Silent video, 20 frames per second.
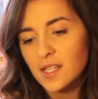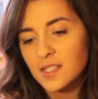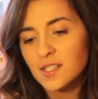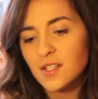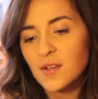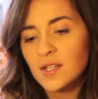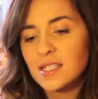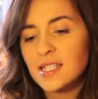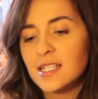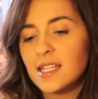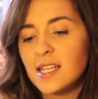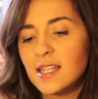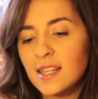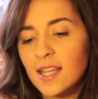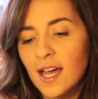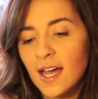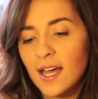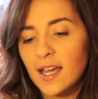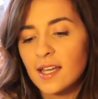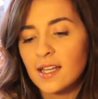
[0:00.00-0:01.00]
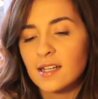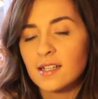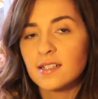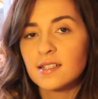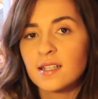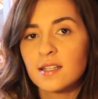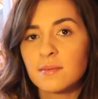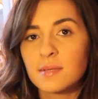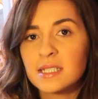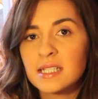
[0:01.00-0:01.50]
So I did get that. It is
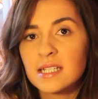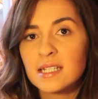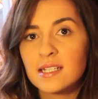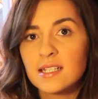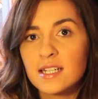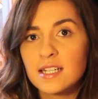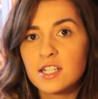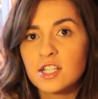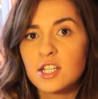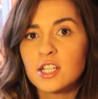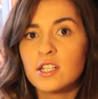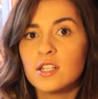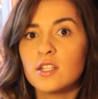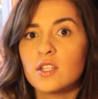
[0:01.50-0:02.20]
a limited edition,